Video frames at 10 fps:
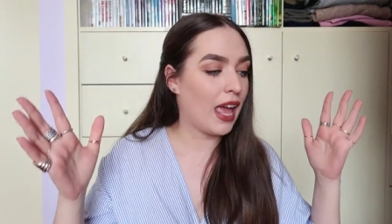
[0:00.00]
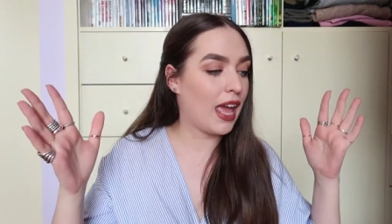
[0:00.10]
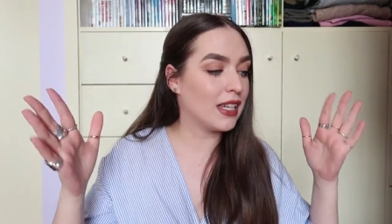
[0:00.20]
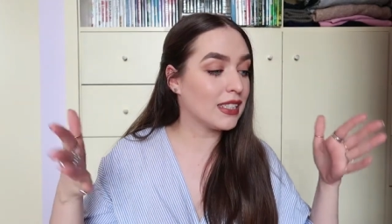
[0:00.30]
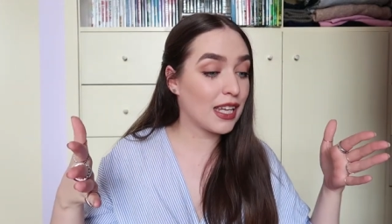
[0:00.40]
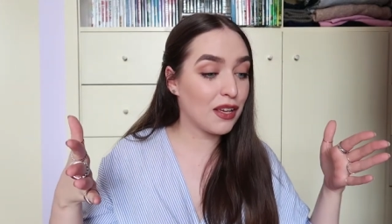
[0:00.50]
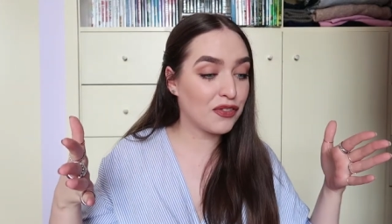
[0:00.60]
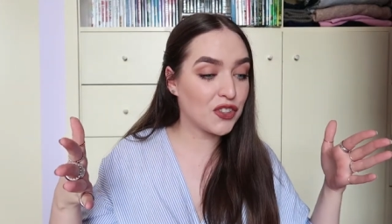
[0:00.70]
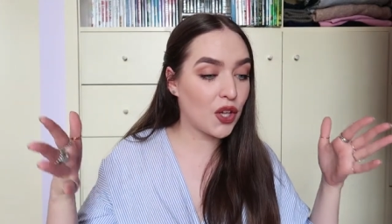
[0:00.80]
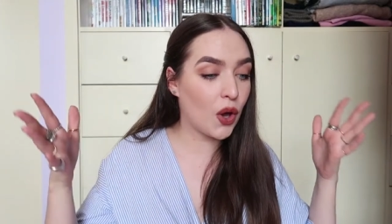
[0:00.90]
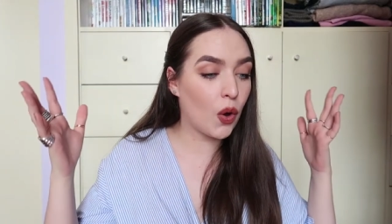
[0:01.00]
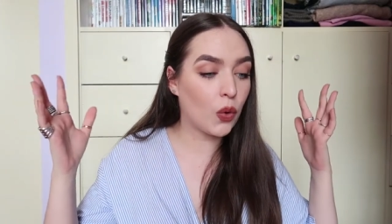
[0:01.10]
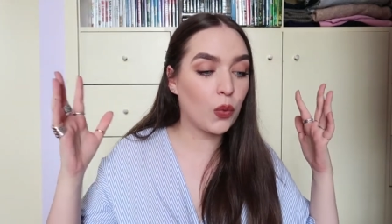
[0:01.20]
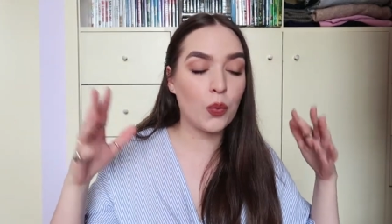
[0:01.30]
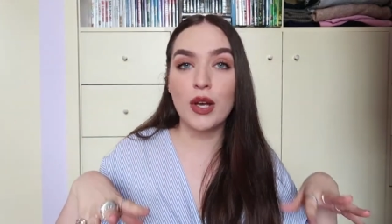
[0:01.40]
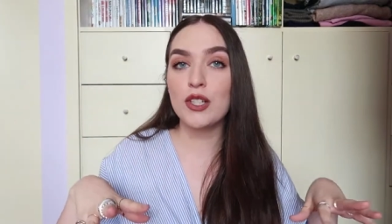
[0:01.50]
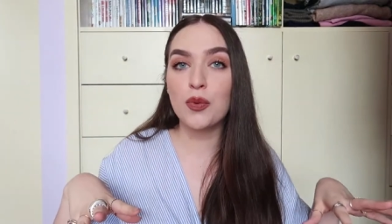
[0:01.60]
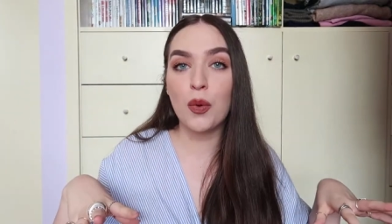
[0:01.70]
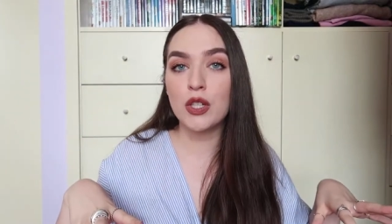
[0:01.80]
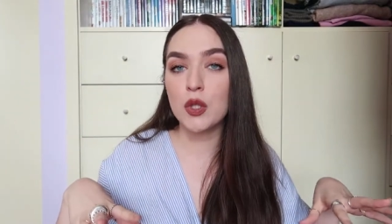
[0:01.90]
and if so,
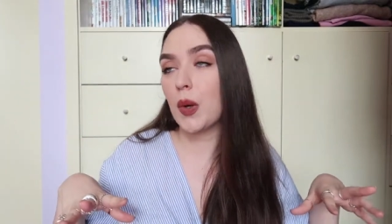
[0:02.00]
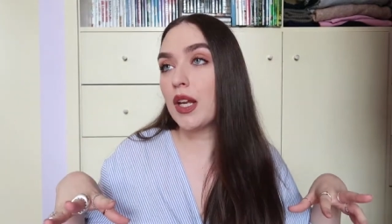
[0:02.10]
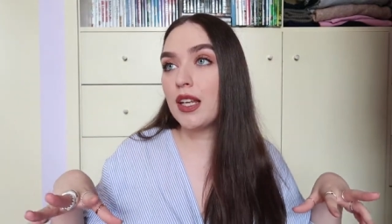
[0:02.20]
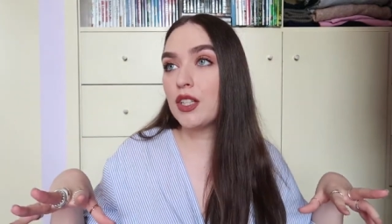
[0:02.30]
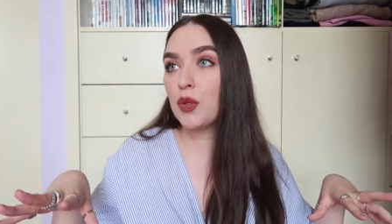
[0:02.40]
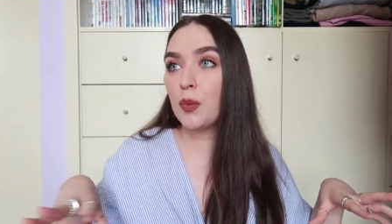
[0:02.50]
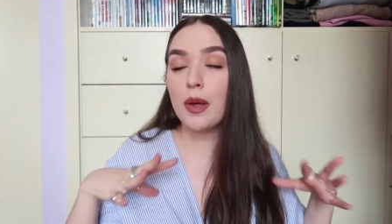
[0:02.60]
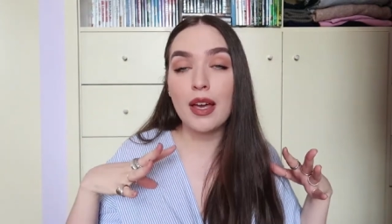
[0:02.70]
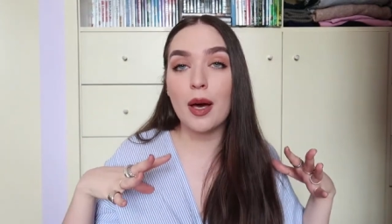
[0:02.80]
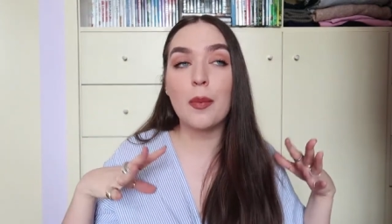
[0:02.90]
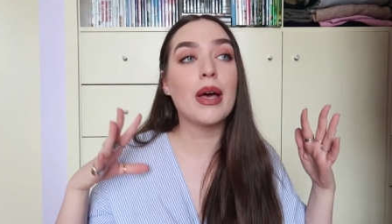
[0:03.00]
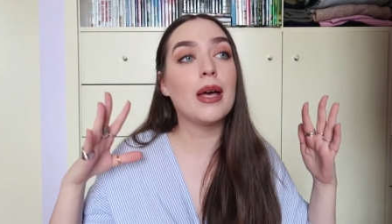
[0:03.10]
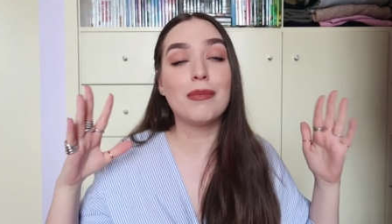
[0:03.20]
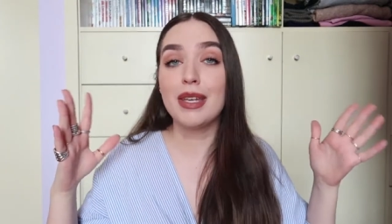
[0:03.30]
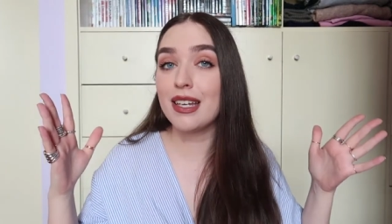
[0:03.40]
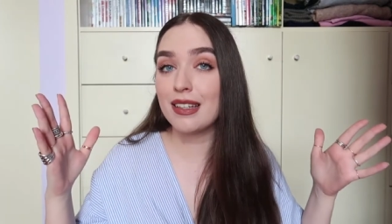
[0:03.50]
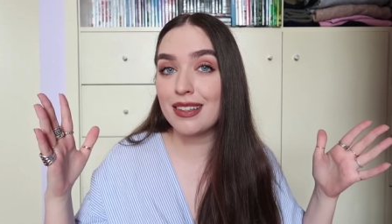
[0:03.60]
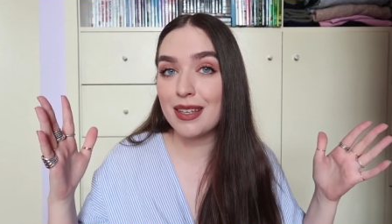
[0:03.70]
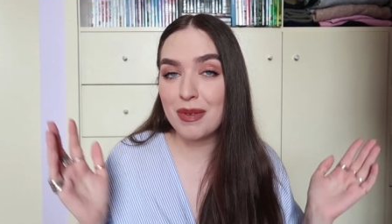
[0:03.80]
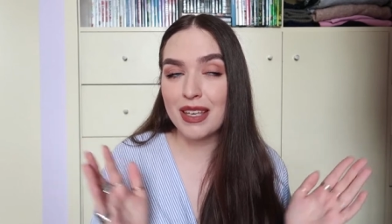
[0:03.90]
which one do I need to pick up
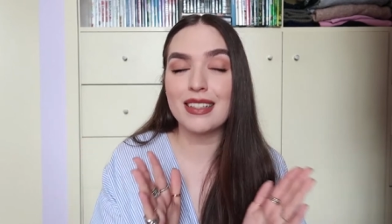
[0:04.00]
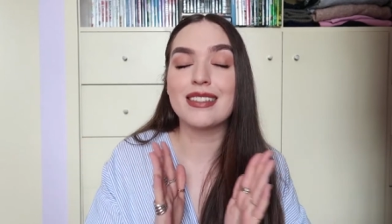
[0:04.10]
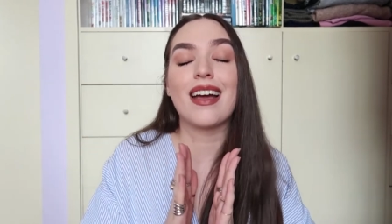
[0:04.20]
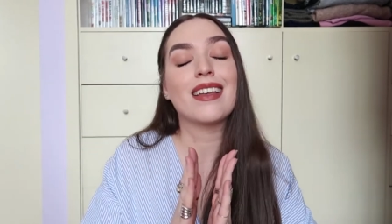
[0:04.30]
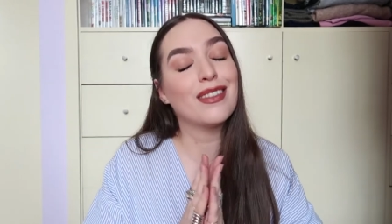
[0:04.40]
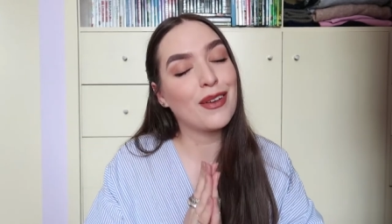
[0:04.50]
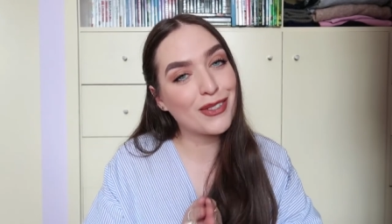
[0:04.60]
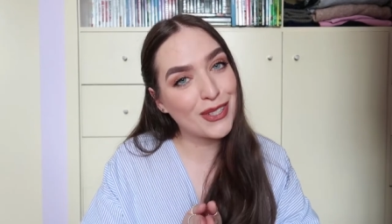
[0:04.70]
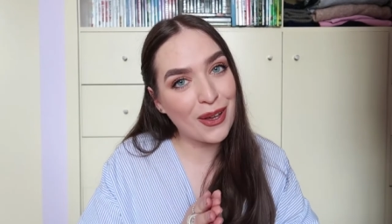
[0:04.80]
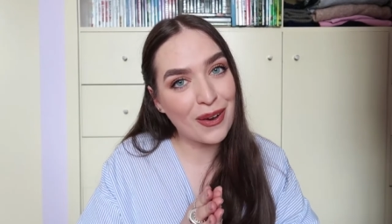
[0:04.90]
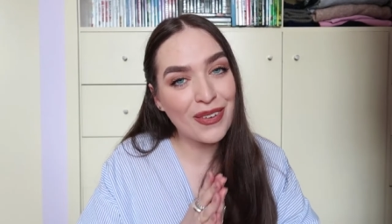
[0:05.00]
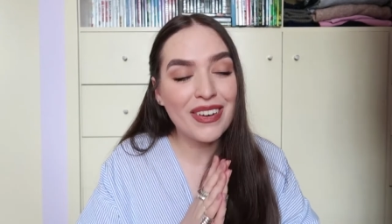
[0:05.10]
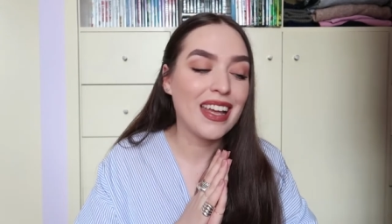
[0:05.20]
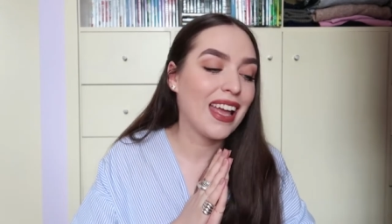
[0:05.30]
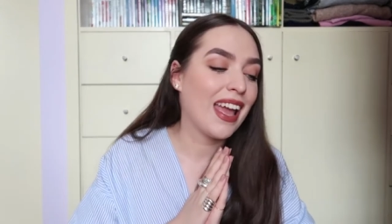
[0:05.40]
immediately, because I'd love to know.